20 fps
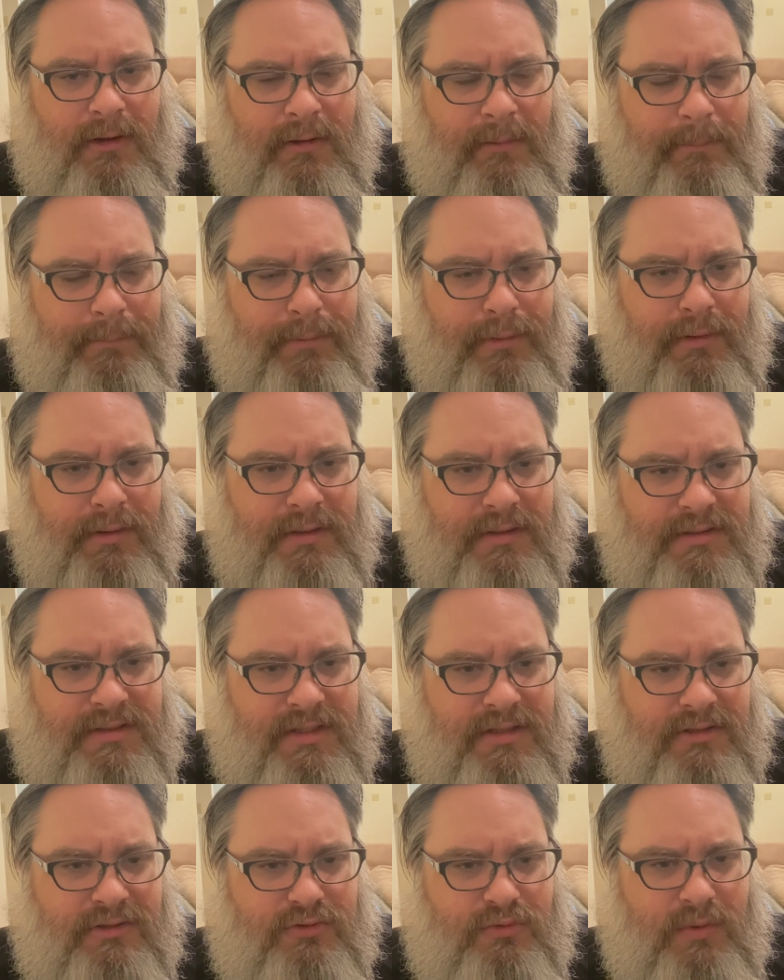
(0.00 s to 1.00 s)
put into
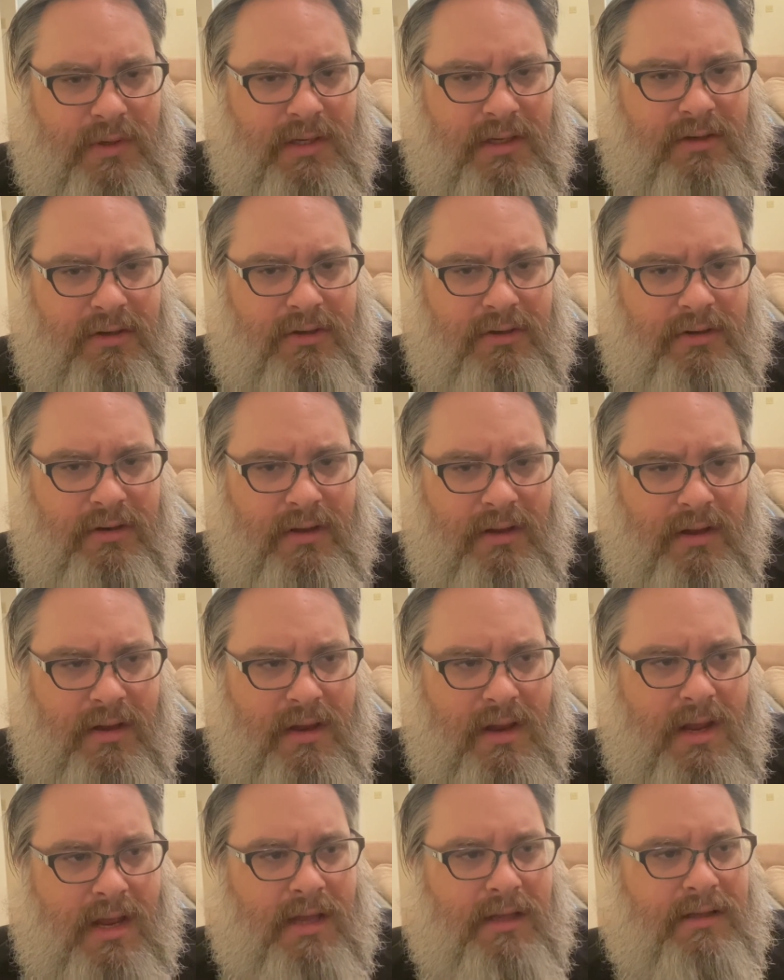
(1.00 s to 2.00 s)
this record.
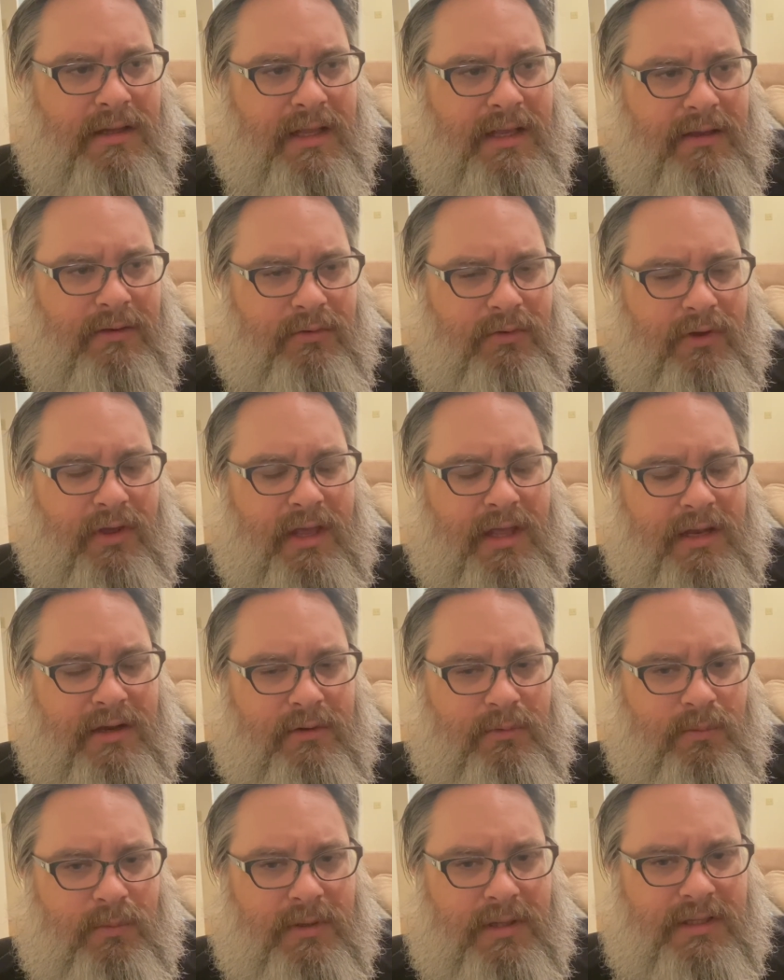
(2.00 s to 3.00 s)
Like, and
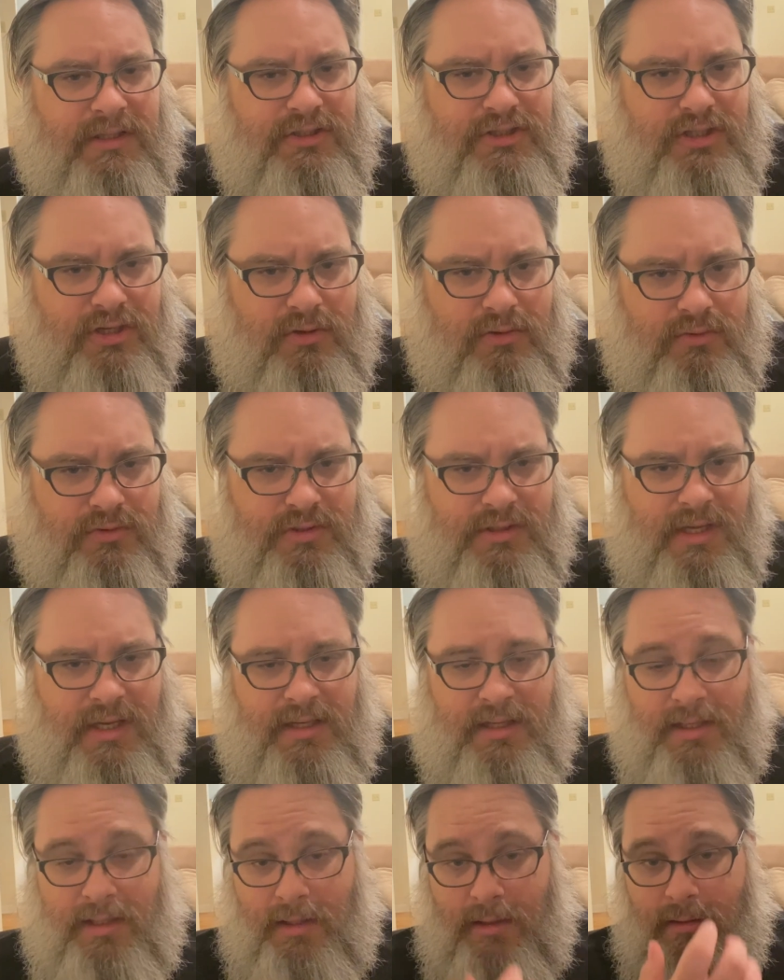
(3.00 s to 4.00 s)
it really shows,
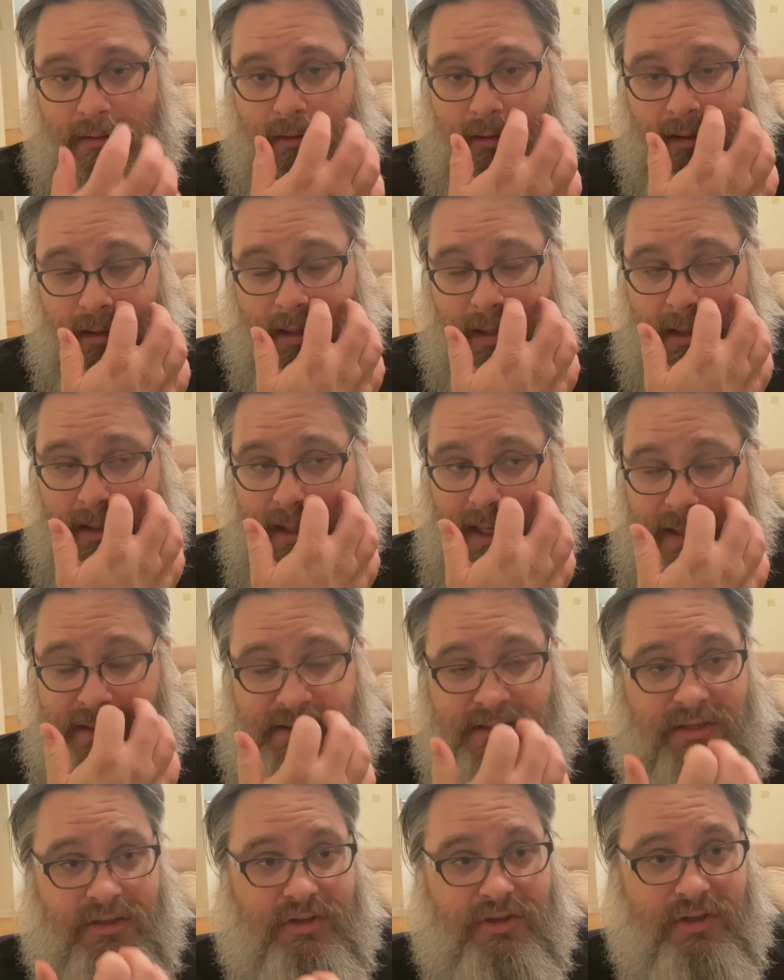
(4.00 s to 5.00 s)
like, and that's
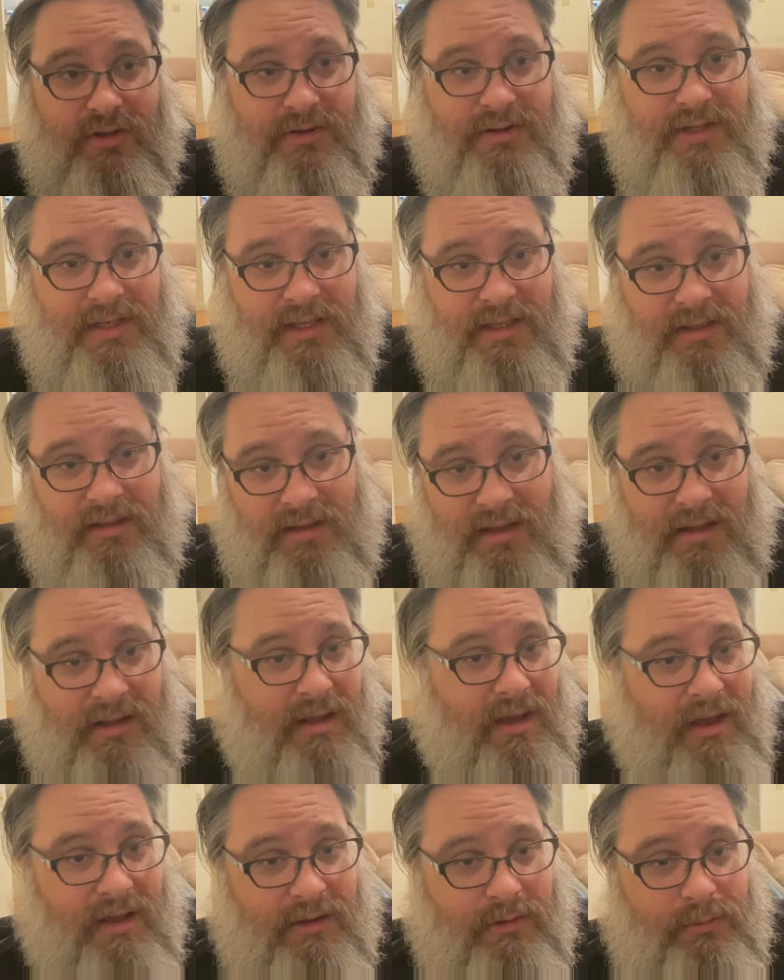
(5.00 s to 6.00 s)
a good thing.
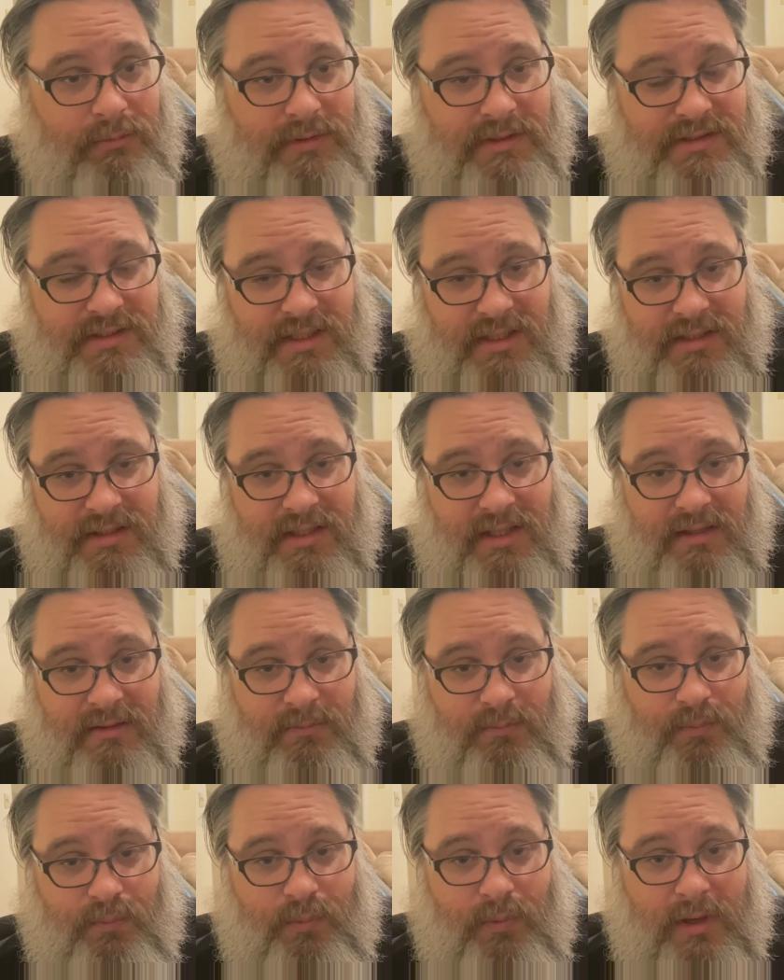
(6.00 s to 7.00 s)
I always think that
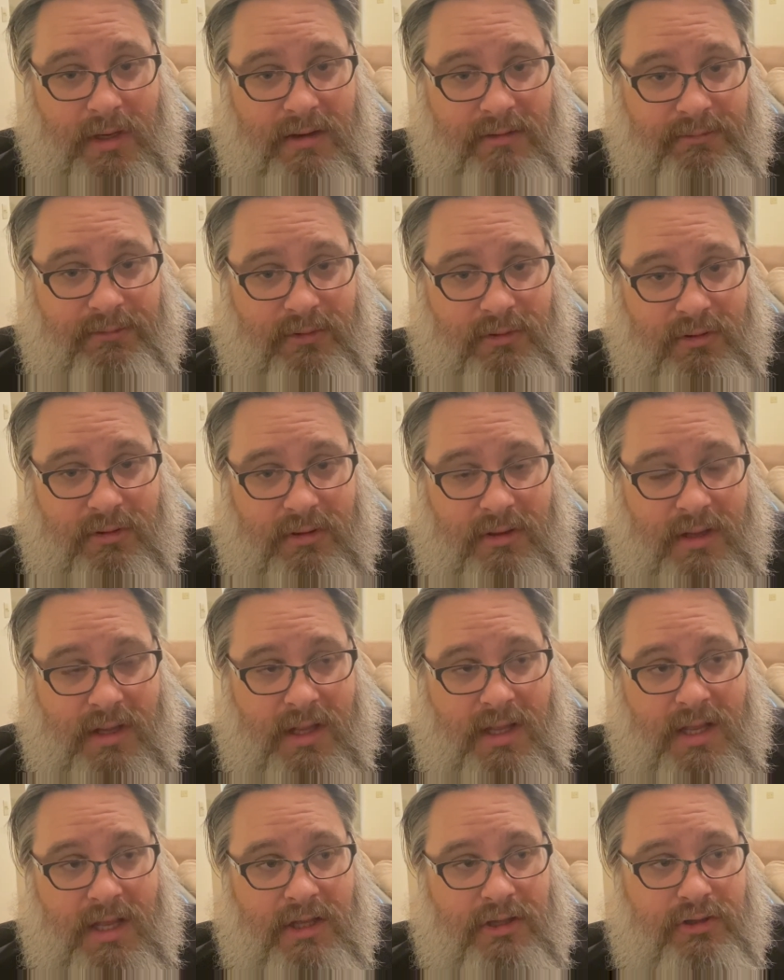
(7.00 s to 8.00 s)
whenever
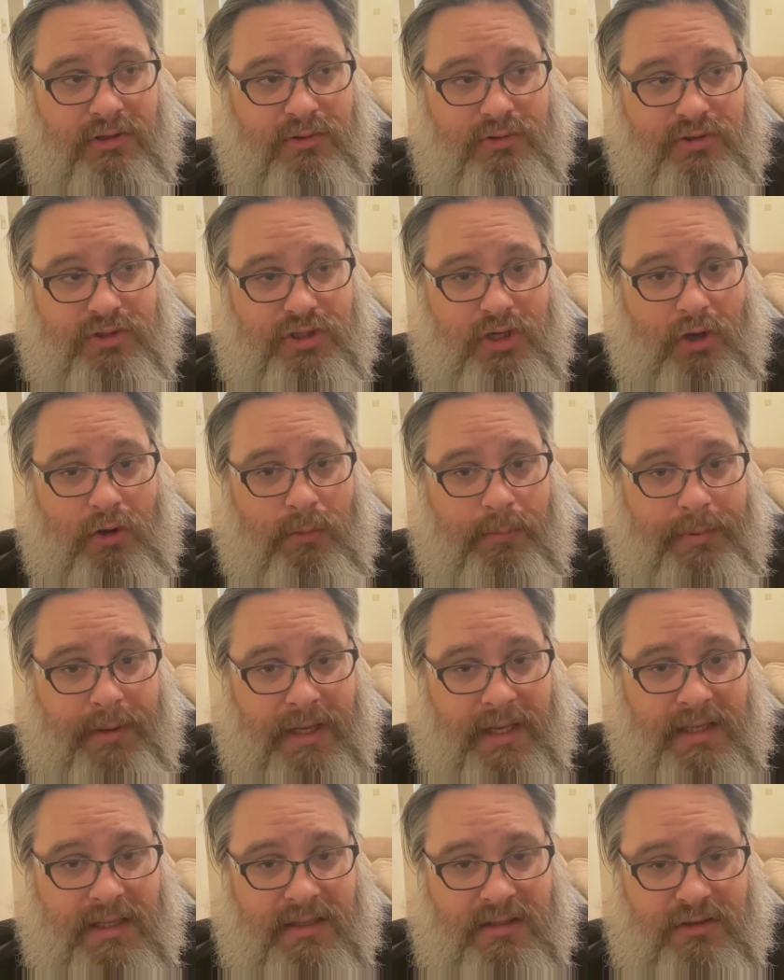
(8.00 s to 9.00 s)
you show
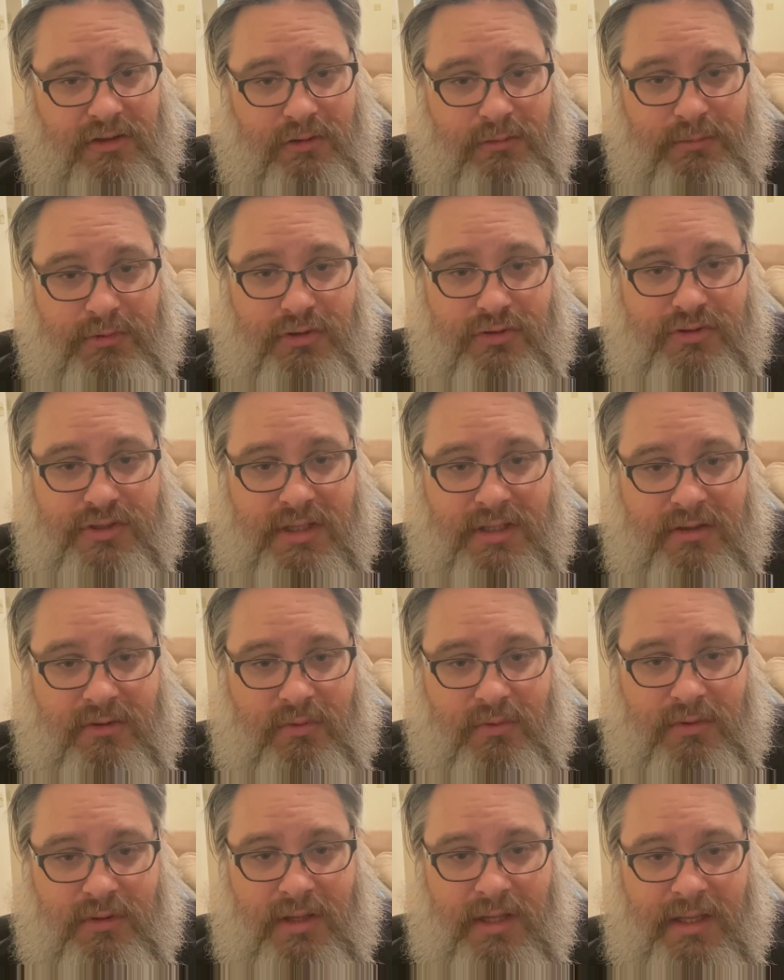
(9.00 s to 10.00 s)
pain in your music
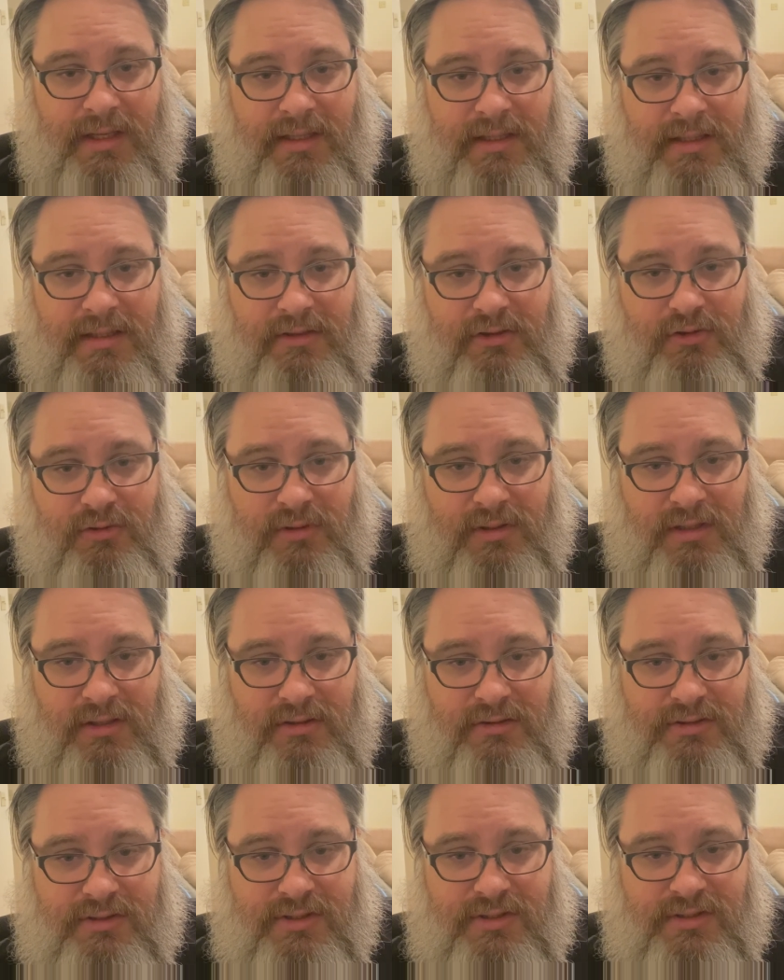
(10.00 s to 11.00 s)
or, like, in your
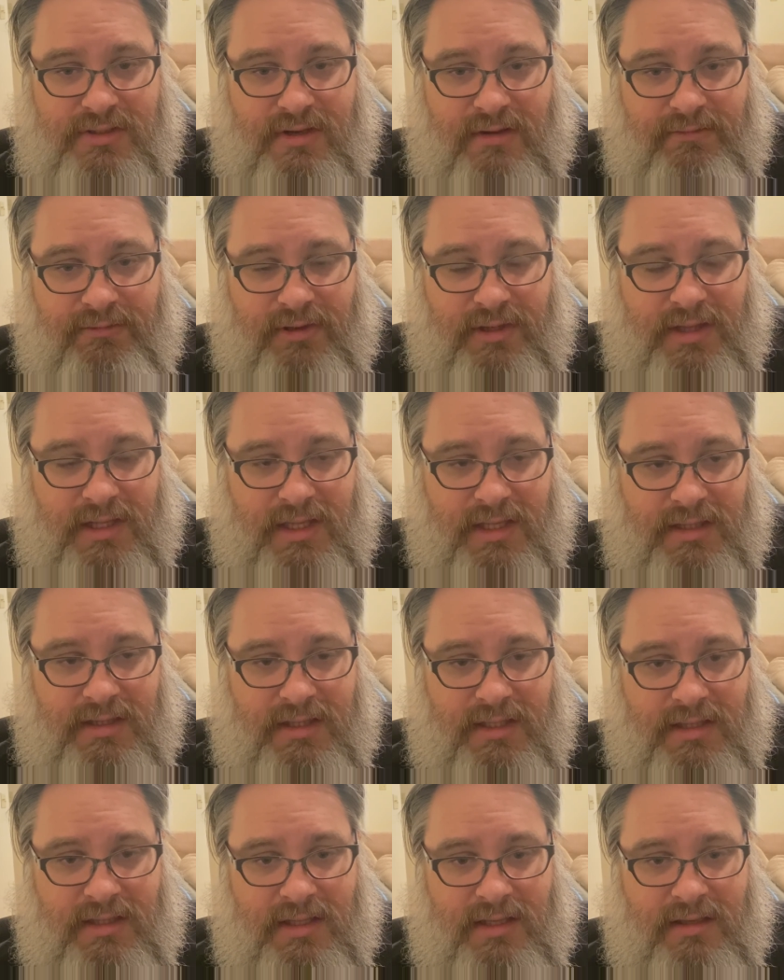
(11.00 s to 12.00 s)
lyrics and stuff like that,
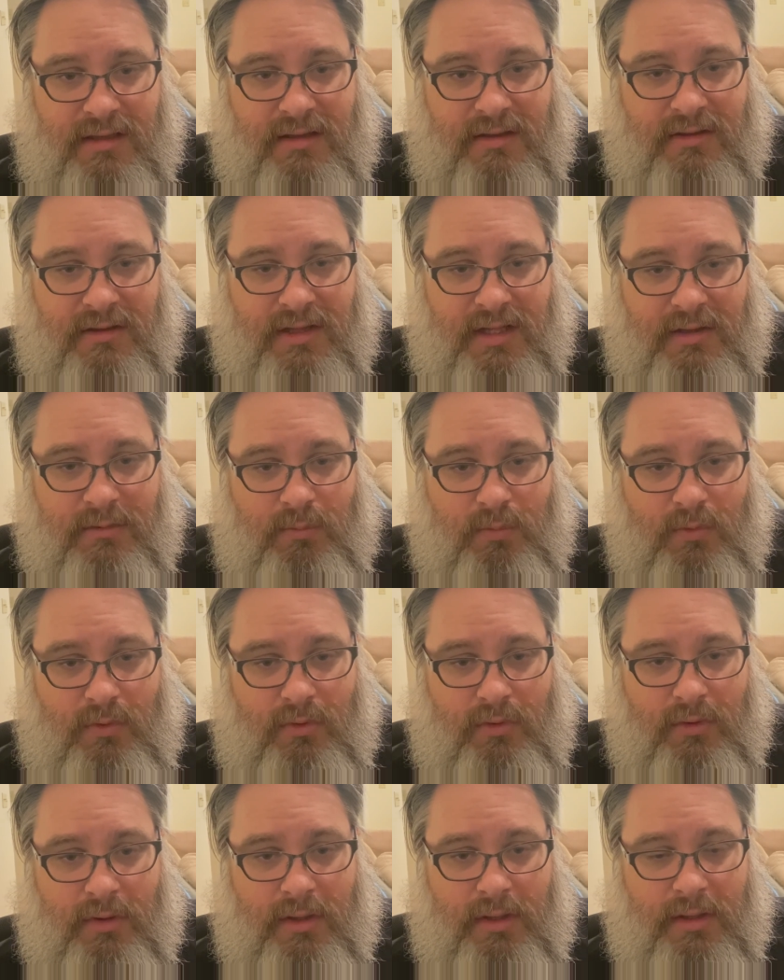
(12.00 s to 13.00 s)
then they
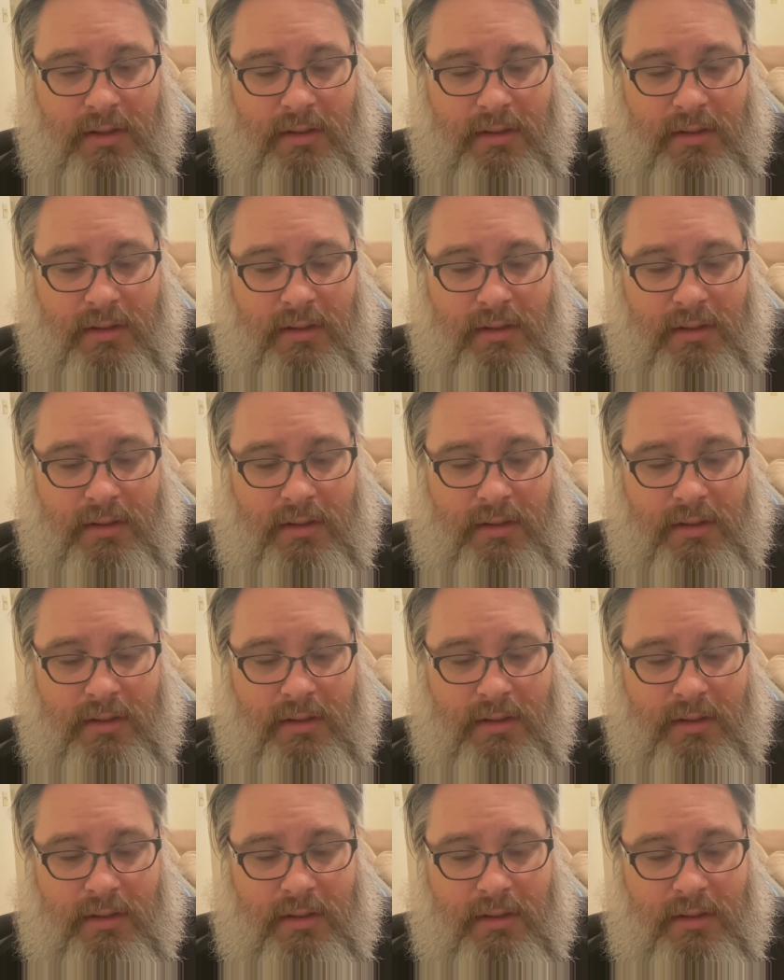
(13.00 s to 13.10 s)
will,